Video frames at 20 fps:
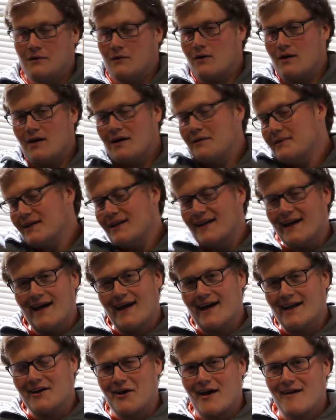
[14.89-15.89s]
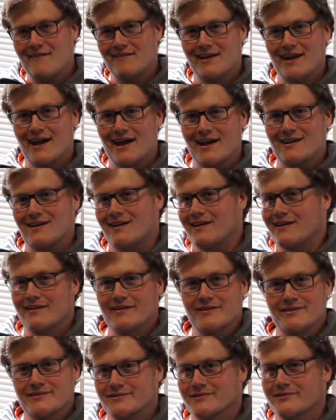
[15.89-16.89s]
Well, I mean, I don't have any
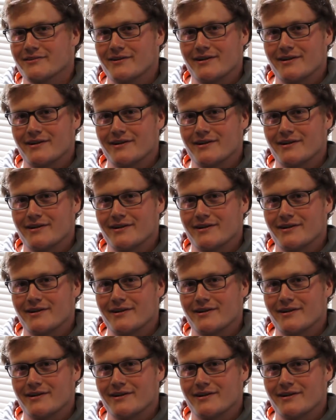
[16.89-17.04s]
ideas or